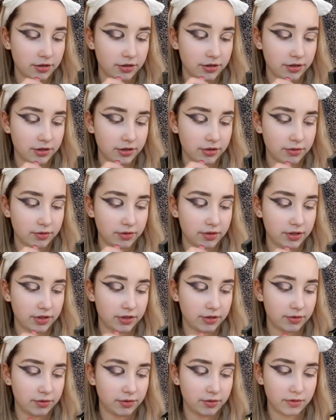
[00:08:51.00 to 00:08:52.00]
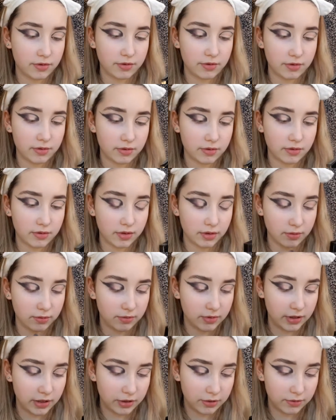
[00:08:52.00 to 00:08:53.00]
It's going to, oh
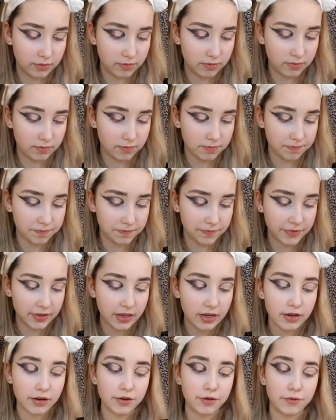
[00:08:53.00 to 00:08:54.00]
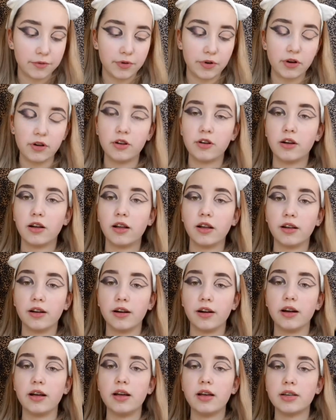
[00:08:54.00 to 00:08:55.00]
no, wrong
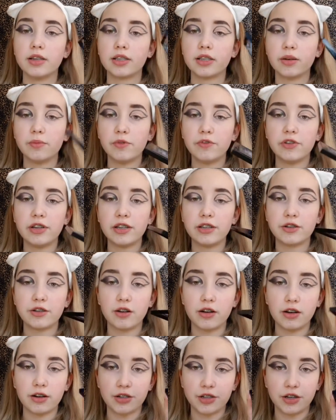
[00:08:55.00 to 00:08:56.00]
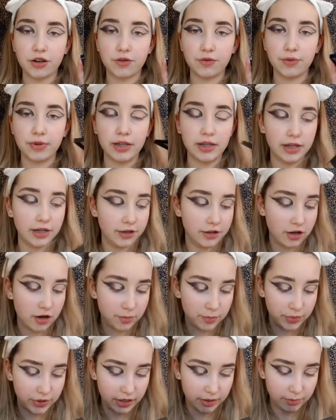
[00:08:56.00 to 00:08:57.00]
color. Some of these colors are really
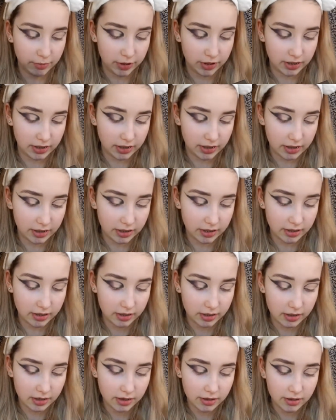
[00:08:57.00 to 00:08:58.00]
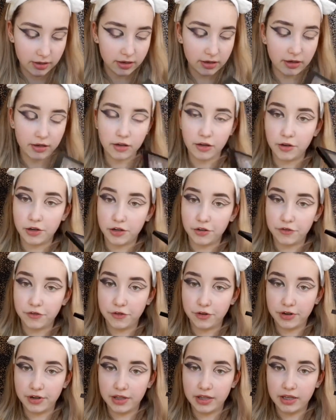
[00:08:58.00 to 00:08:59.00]
not pigmented. Going
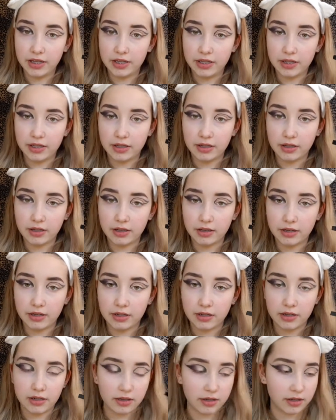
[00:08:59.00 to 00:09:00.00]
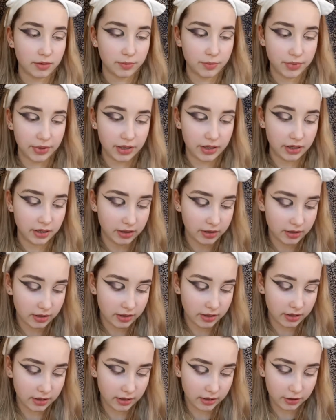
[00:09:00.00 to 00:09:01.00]
for this pink.
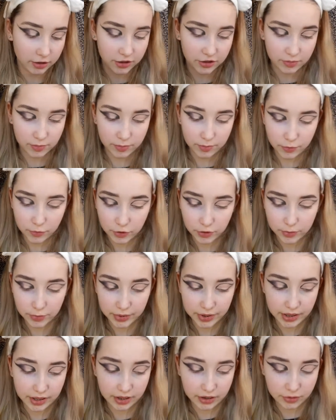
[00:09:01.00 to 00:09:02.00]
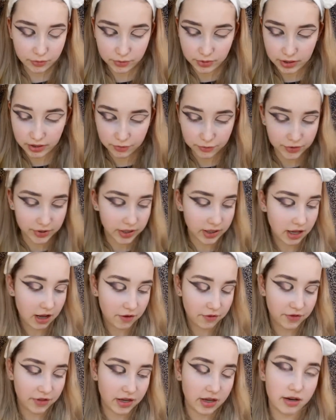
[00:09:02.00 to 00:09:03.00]
Looks more pink in real
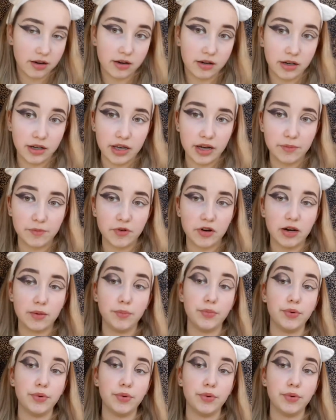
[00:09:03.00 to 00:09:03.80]
life than on camera,